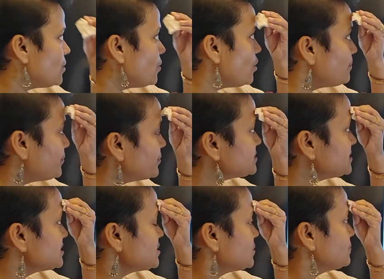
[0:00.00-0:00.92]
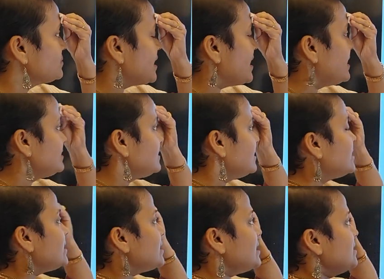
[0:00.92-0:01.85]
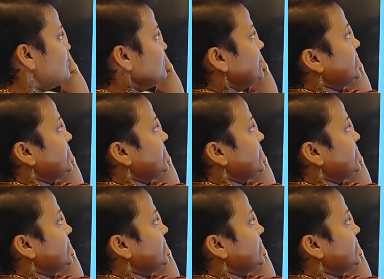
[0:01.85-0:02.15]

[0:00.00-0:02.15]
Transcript: Opposite to that, if